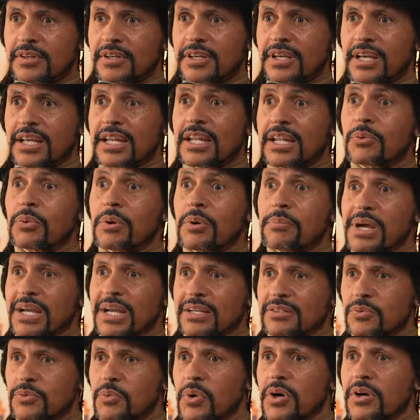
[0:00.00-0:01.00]
And he went
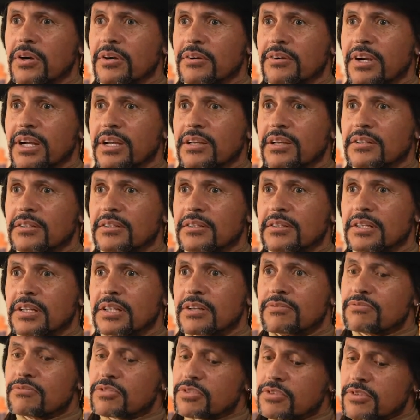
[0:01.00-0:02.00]
back to work, right? And
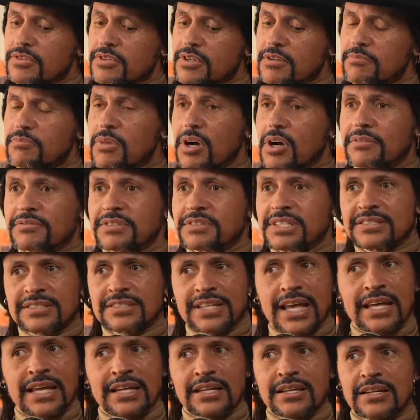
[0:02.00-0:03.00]
then he buffed, he
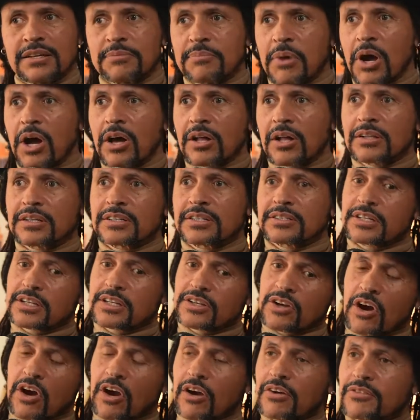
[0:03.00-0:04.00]
sanded, he polished, he
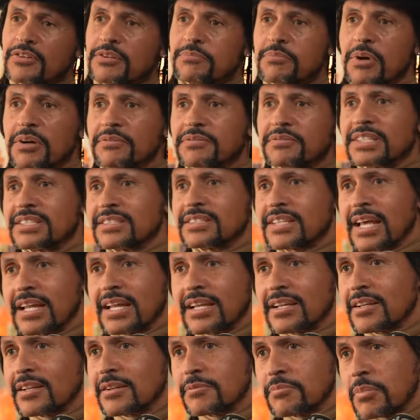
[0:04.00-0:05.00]
carved, he buffed, he
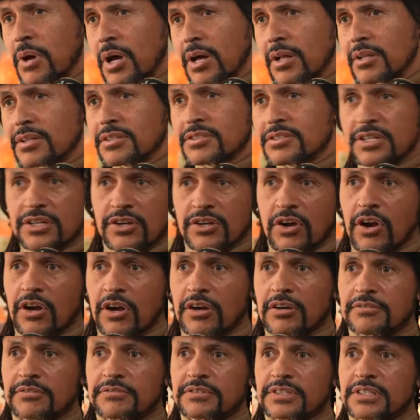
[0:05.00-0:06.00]
sanded, he polished, he
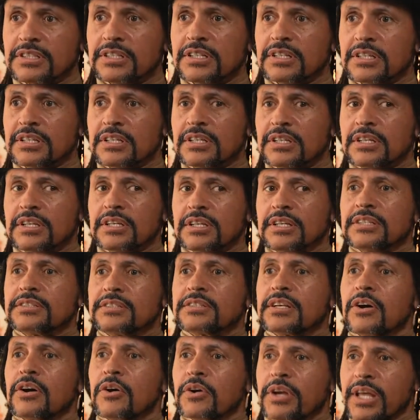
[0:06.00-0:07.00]
carved. He
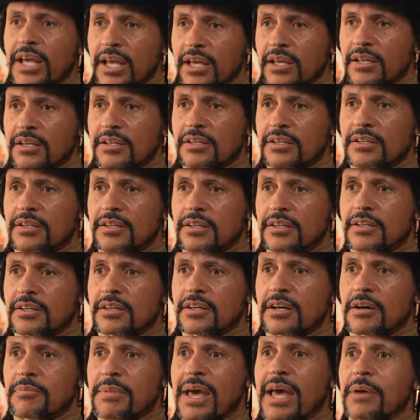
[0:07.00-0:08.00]
said, okay,
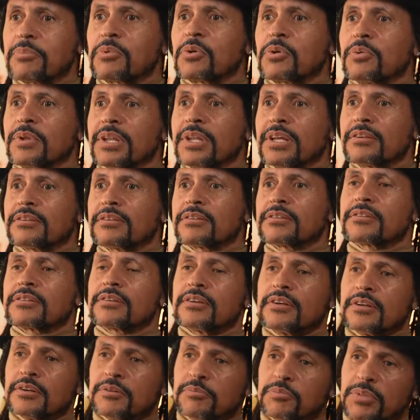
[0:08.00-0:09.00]
I'm happy with this.
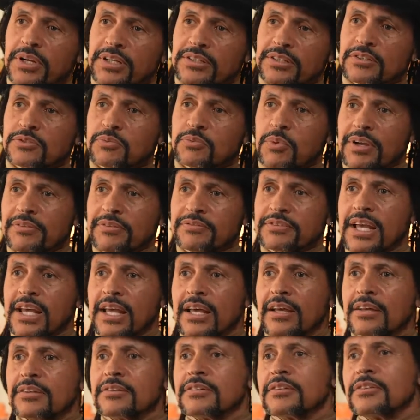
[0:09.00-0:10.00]
Brings his wife
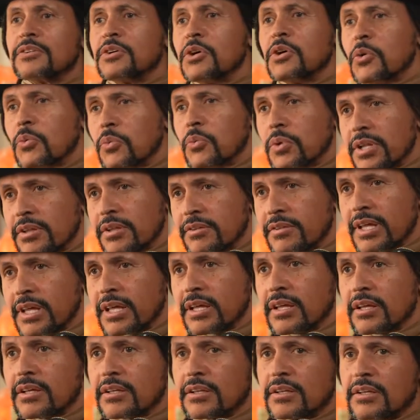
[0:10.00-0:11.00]
down. What do you
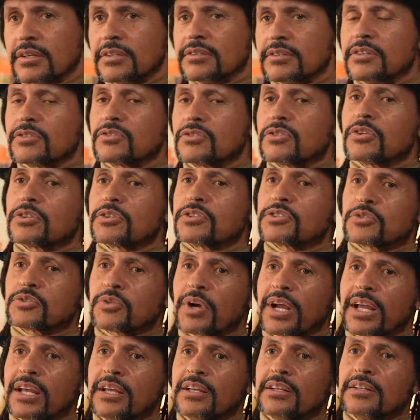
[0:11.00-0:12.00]
think? This looks
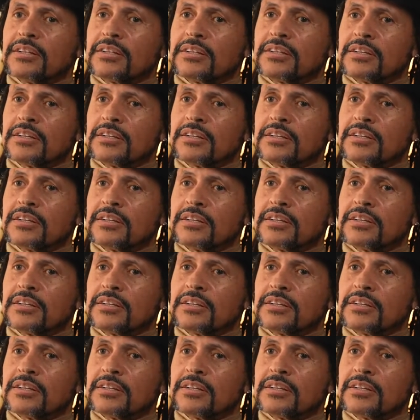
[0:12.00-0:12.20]
great.